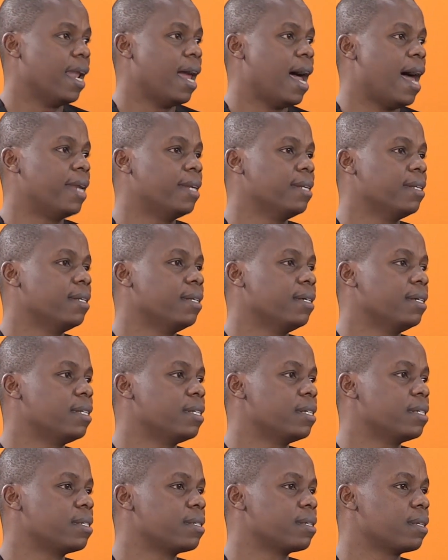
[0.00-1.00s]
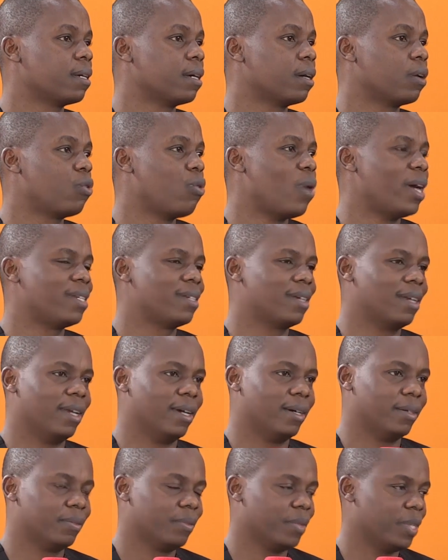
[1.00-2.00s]
And it is quite
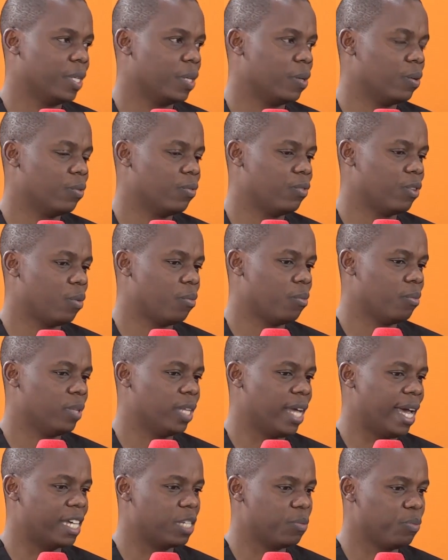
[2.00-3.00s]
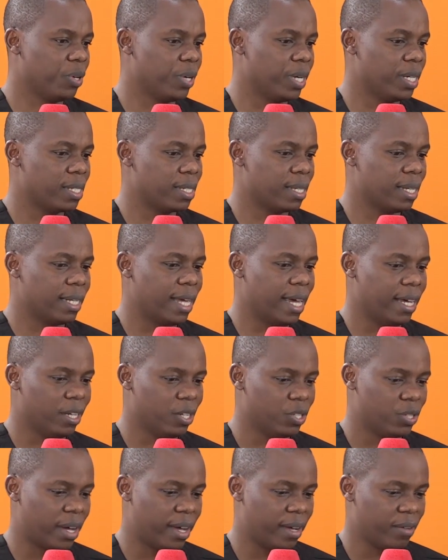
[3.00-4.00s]
clear, from the experience that the
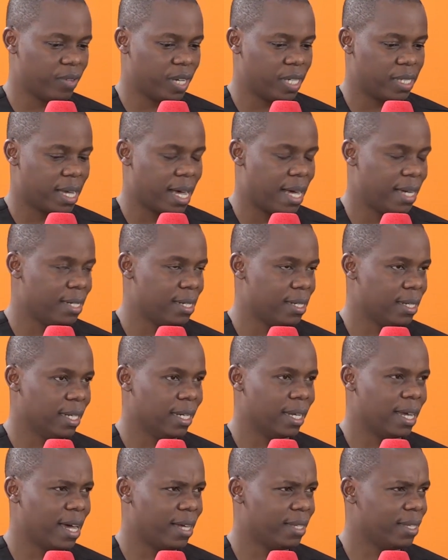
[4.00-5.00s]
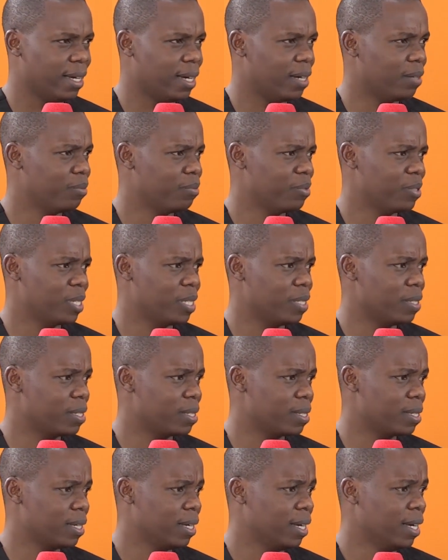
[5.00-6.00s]
NHIF has had in Kenya
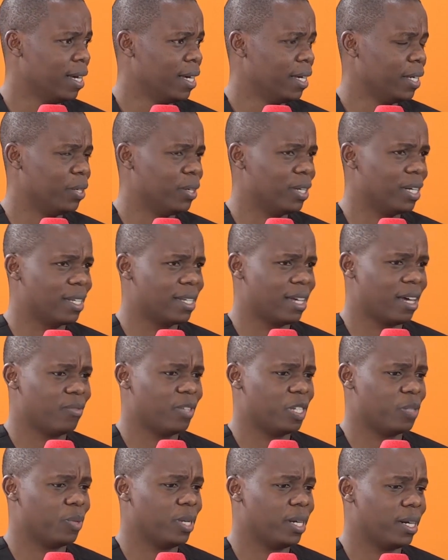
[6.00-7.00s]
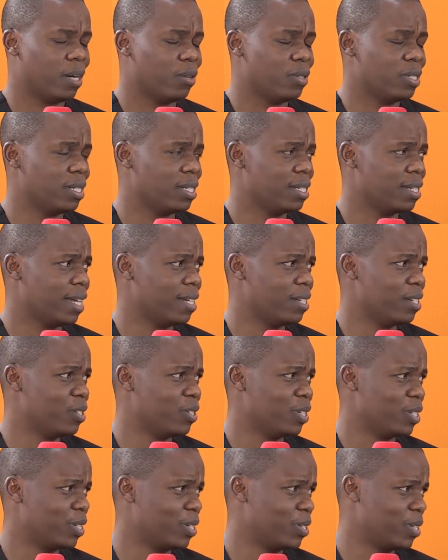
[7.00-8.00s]
since, NHIF has been around since
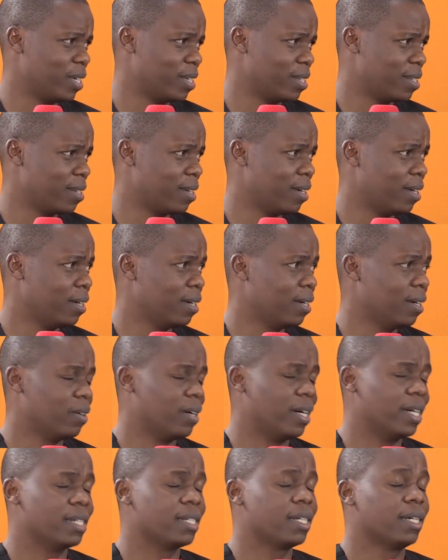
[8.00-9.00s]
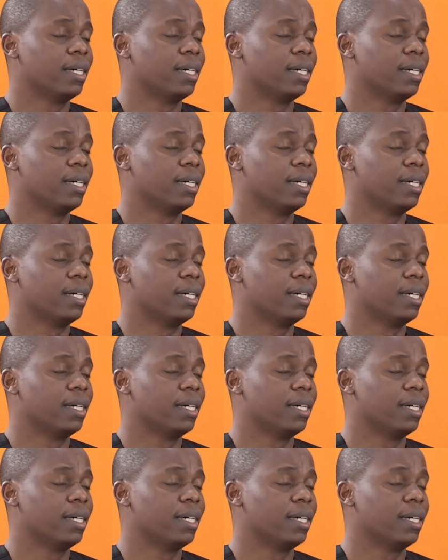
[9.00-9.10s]
1966, right?